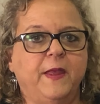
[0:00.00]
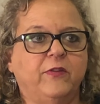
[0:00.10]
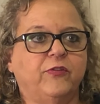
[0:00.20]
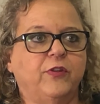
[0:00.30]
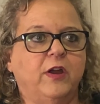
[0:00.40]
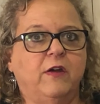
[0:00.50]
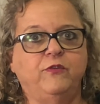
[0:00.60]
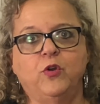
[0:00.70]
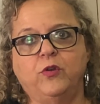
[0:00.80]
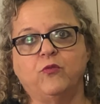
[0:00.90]
that's of
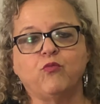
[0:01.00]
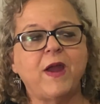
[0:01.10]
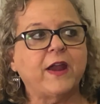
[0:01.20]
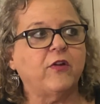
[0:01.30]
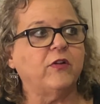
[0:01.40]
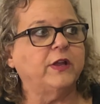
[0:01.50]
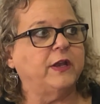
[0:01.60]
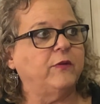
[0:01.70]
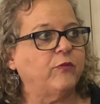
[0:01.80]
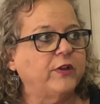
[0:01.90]
noted record,
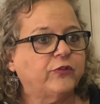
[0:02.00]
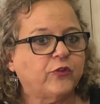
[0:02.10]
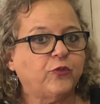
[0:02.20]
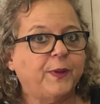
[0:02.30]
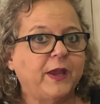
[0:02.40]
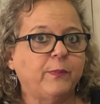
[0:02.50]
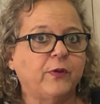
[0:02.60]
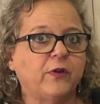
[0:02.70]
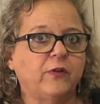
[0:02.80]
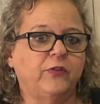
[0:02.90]
getting research
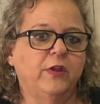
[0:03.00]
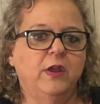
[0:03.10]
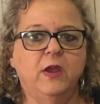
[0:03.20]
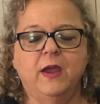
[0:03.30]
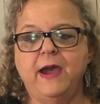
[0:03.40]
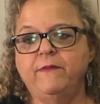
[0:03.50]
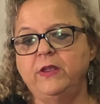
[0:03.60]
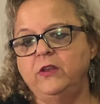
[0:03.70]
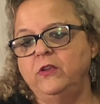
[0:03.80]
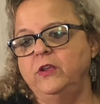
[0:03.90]
papers,
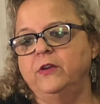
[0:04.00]
having